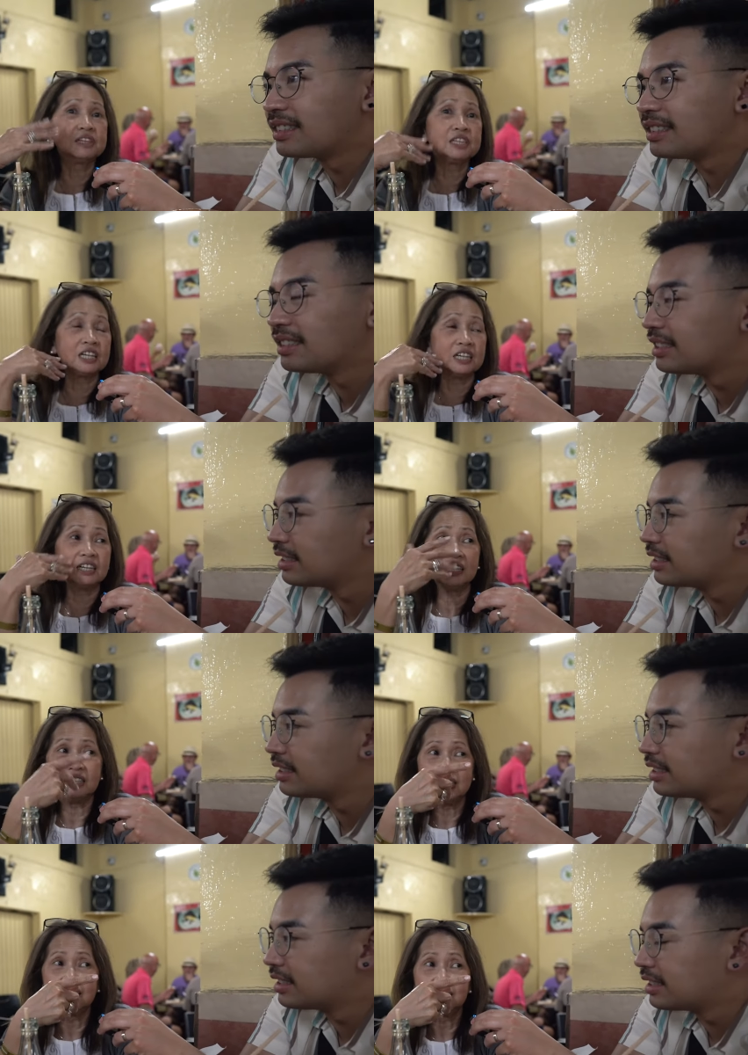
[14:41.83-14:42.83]

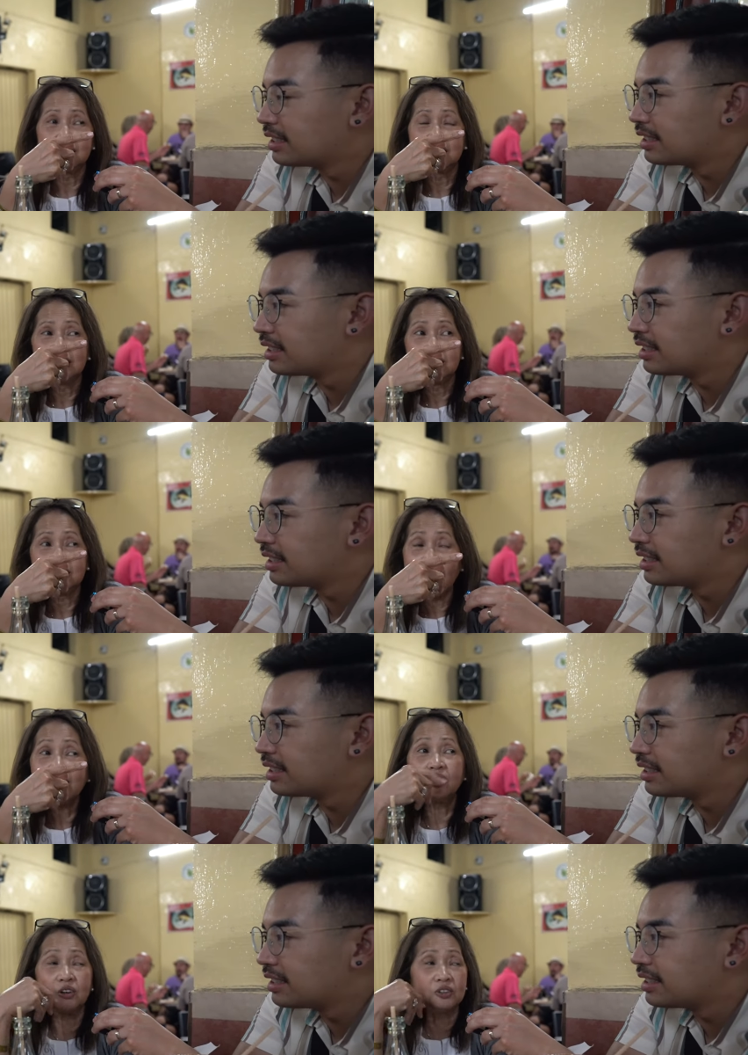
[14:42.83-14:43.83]
Speaker 1: the
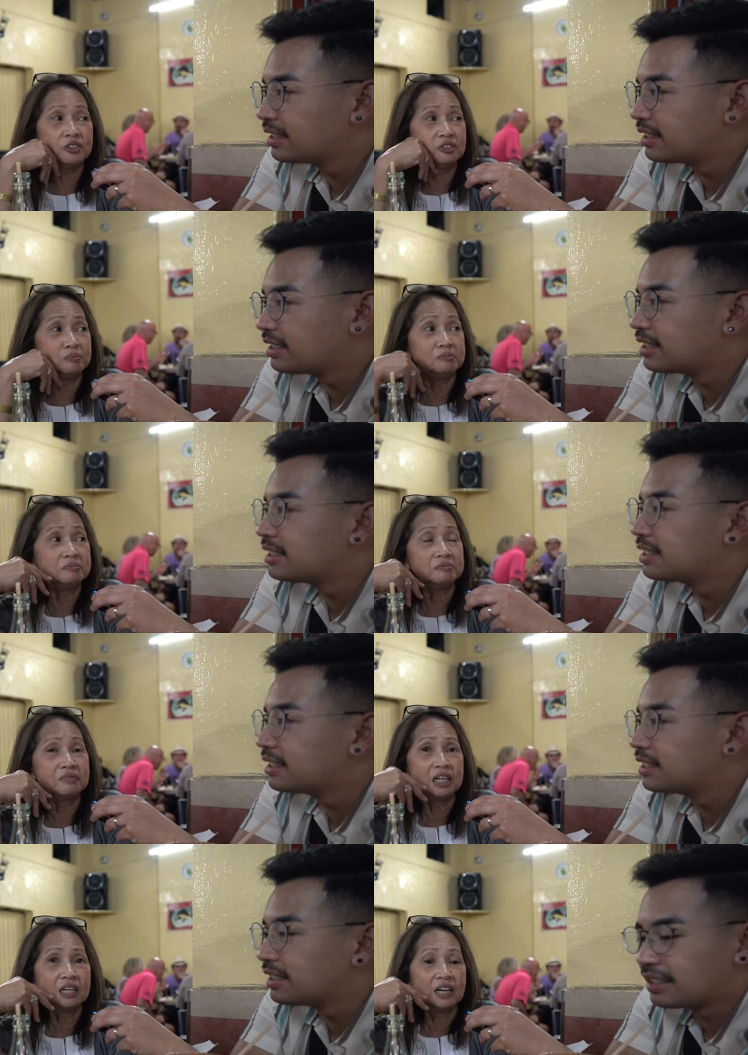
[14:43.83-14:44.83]
tacos.
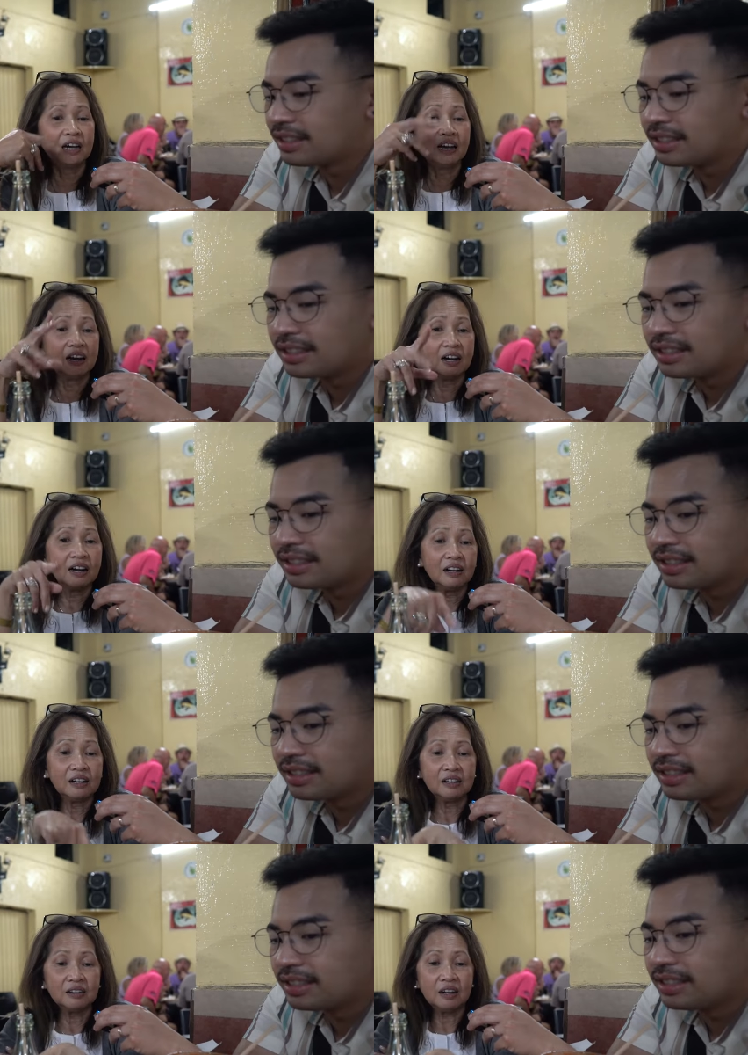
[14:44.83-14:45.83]
Because of this and that.
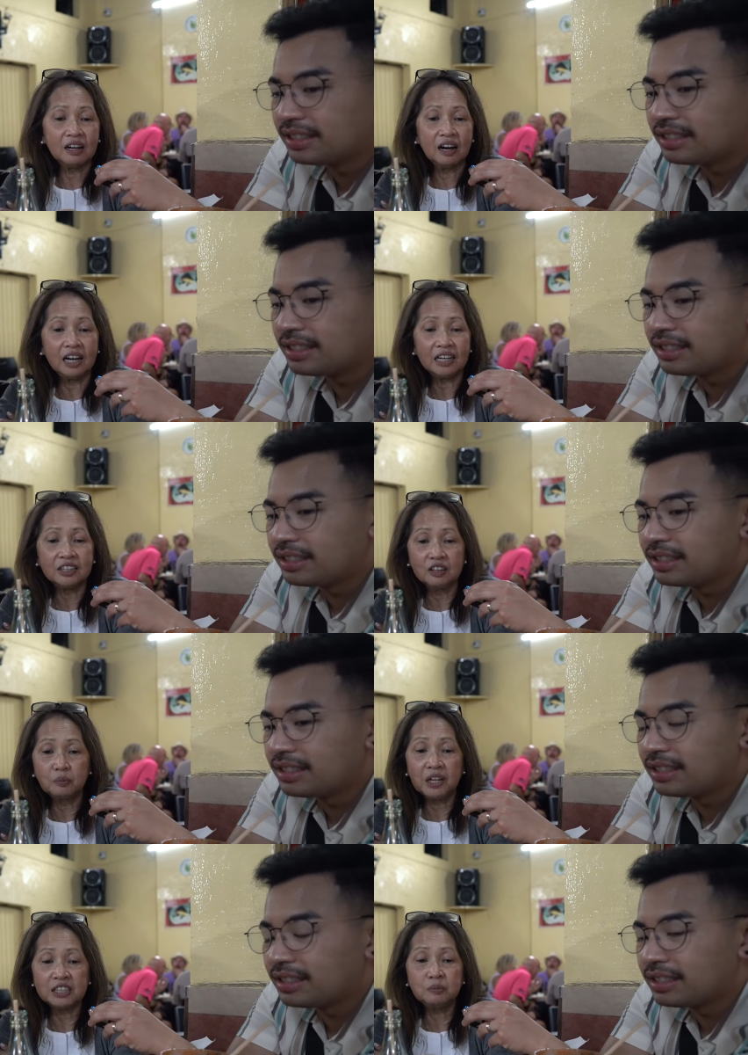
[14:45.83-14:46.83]
Uh, in
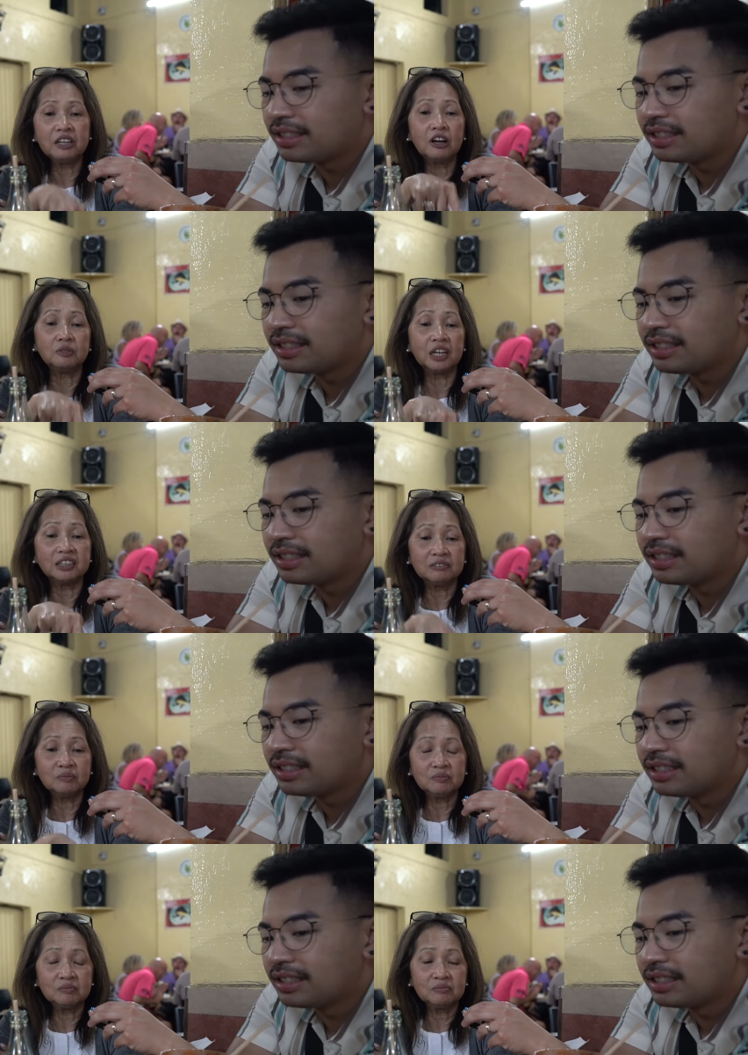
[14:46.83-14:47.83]
replacement of that
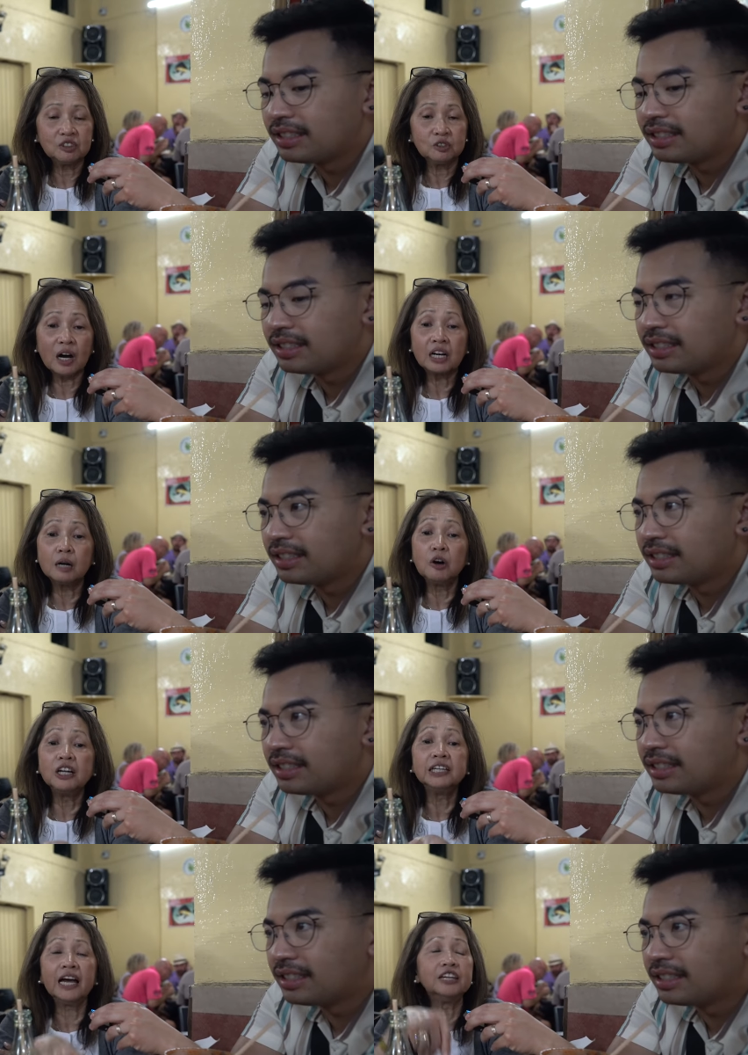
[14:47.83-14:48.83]
no, but
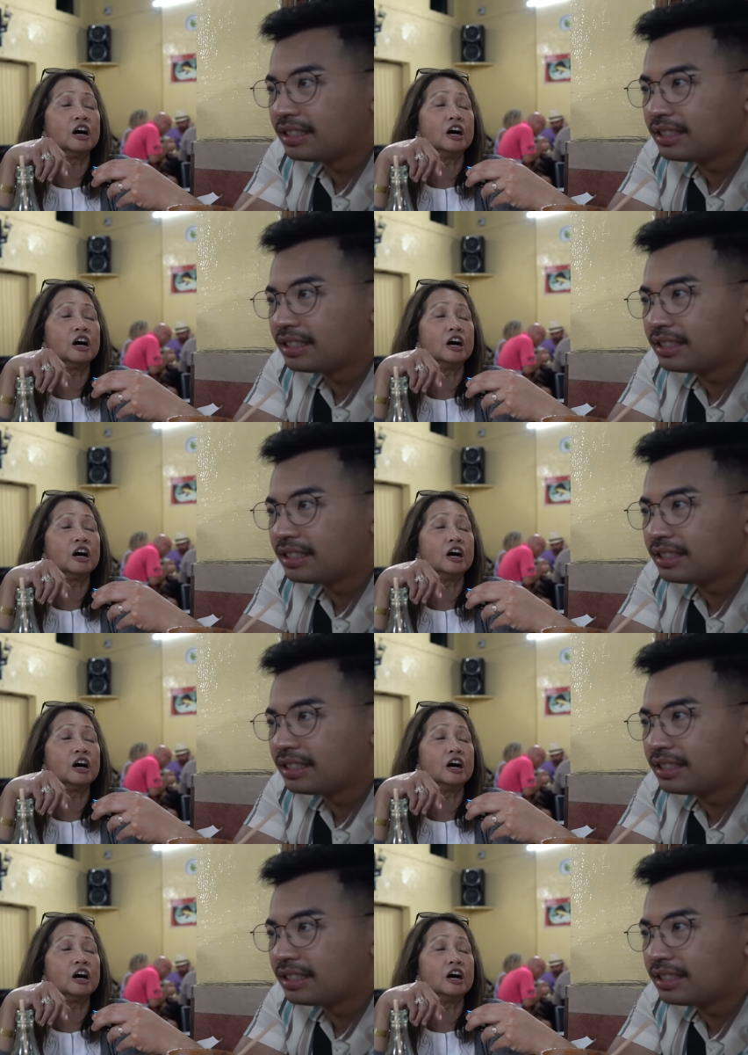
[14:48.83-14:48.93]
guacamole and